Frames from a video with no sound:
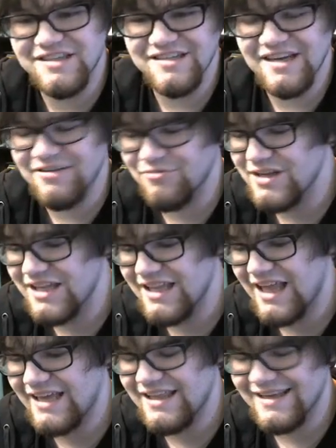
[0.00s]
because I really
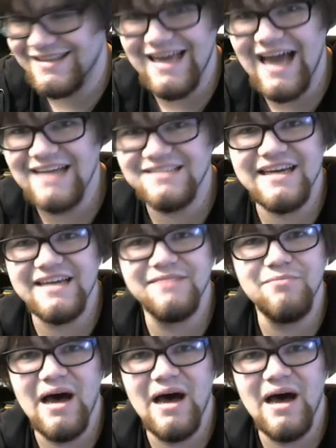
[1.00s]
like the Aztec and